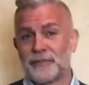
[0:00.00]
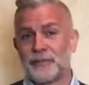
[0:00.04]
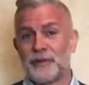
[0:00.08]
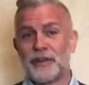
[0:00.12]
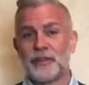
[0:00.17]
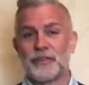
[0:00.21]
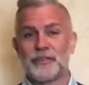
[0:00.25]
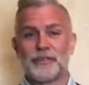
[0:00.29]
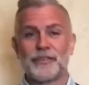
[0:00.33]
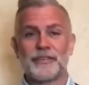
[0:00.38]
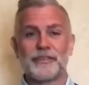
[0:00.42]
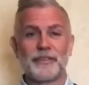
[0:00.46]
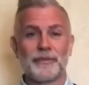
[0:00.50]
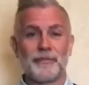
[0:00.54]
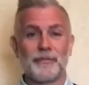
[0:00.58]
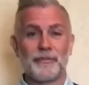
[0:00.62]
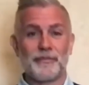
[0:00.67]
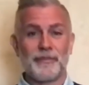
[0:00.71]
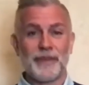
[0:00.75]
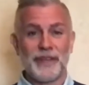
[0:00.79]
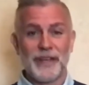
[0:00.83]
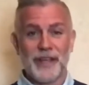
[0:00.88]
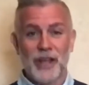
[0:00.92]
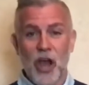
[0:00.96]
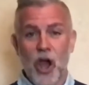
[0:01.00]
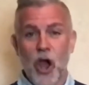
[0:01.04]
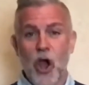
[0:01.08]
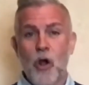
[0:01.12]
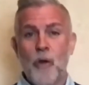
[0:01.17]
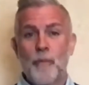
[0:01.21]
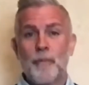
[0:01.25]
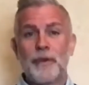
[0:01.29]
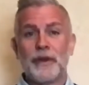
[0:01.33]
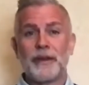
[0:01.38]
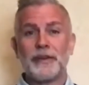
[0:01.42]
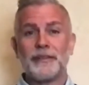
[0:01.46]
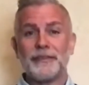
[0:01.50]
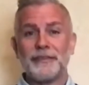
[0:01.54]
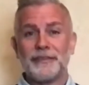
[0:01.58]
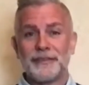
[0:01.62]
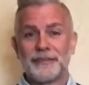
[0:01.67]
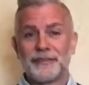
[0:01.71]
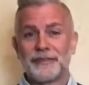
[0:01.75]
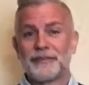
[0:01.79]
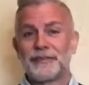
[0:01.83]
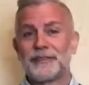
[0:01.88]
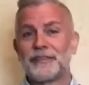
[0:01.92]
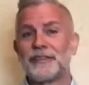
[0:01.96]
but it's just to be open,
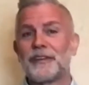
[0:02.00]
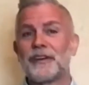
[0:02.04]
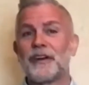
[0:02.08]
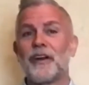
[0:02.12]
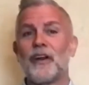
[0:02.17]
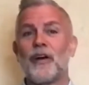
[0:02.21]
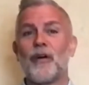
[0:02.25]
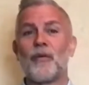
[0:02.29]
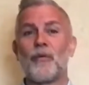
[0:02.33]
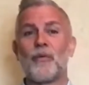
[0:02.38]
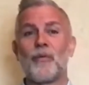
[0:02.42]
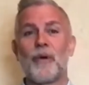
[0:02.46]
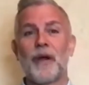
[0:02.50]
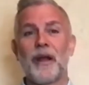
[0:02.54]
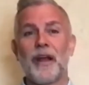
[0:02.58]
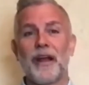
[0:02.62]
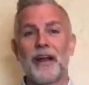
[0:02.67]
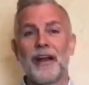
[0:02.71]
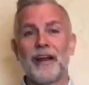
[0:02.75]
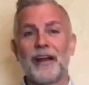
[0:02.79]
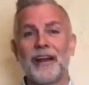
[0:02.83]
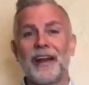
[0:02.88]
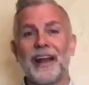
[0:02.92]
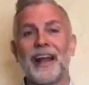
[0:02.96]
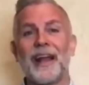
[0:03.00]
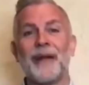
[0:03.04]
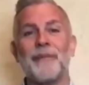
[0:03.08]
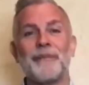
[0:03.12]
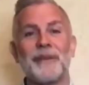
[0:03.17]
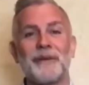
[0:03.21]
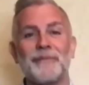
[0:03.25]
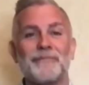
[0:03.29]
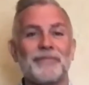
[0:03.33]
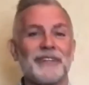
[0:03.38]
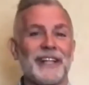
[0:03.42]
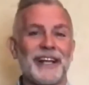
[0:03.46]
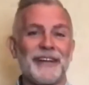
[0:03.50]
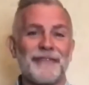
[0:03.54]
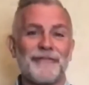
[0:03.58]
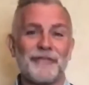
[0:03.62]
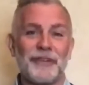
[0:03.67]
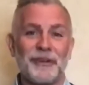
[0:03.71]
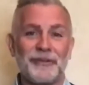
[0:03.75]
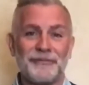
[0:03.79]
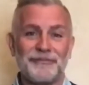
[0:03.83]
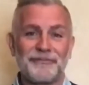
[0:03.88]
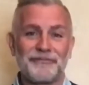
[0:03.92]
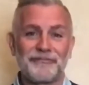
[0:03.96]
aware, and be
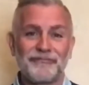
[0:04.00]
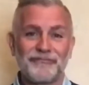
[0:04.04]
playful.